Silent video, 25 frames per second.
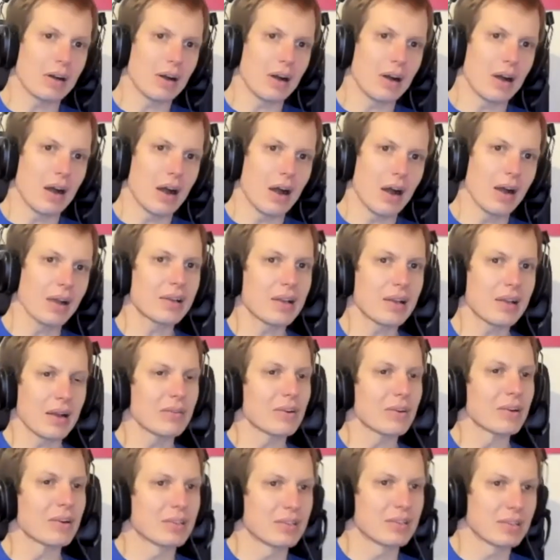I
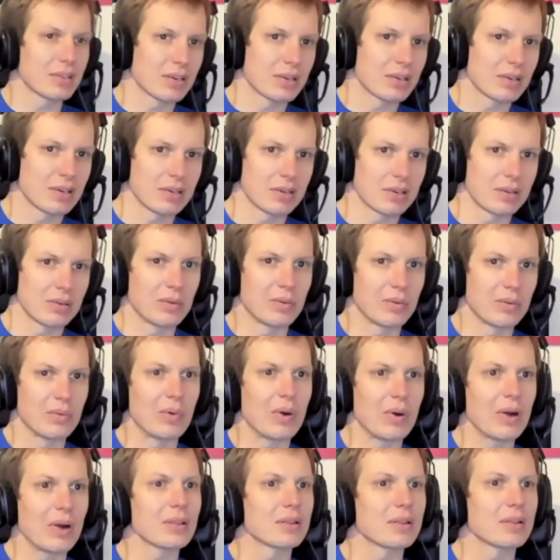covered
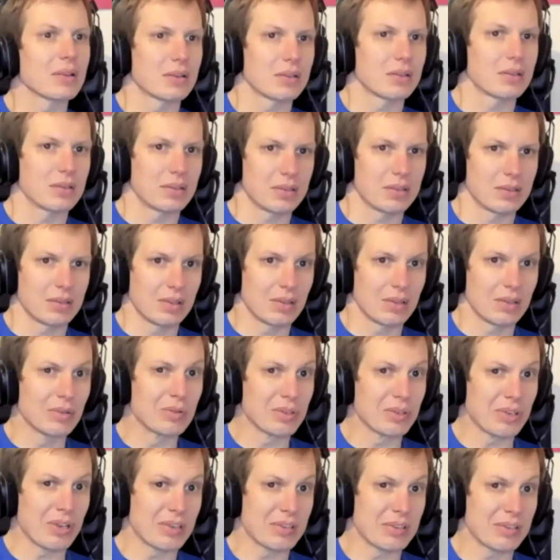one
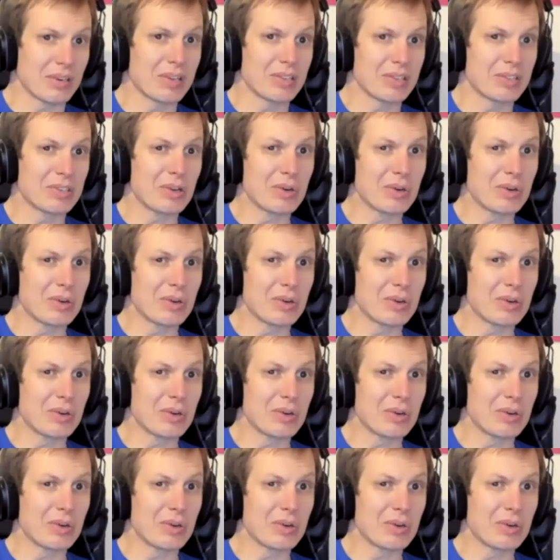use case, right?